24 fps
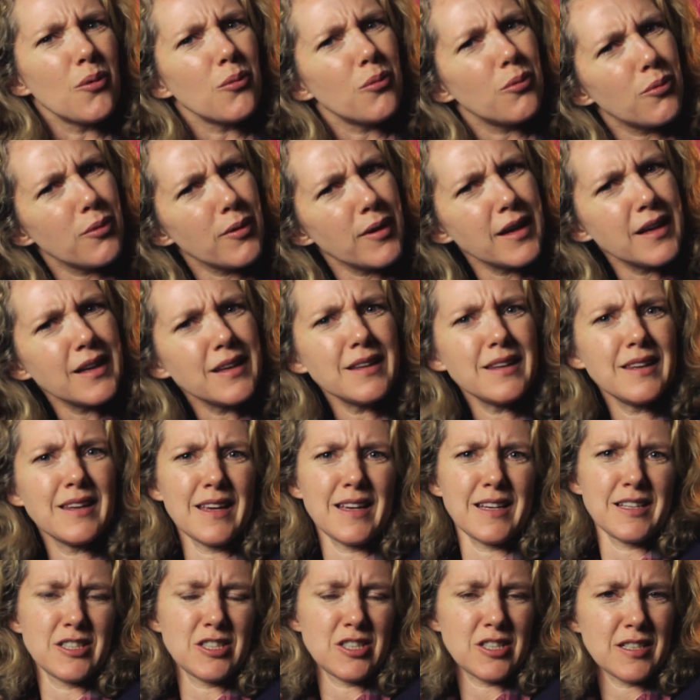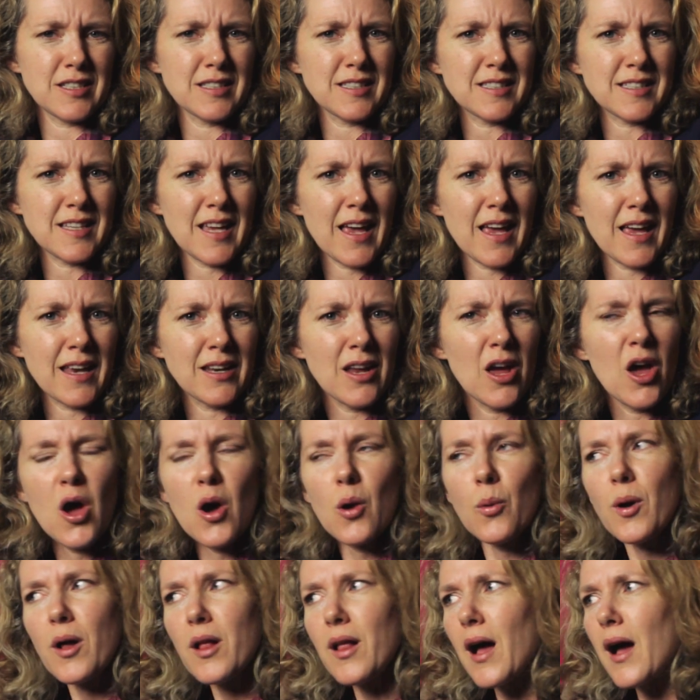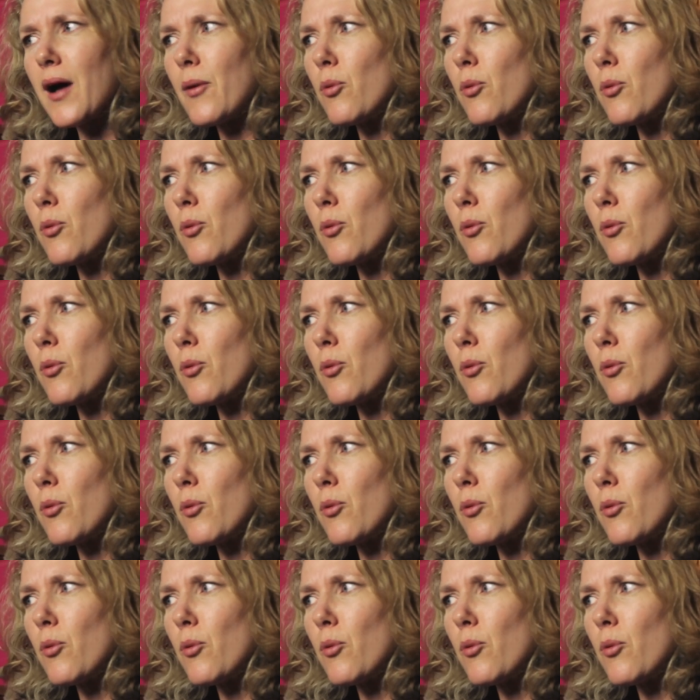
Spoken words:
"Really?" she said. "Well,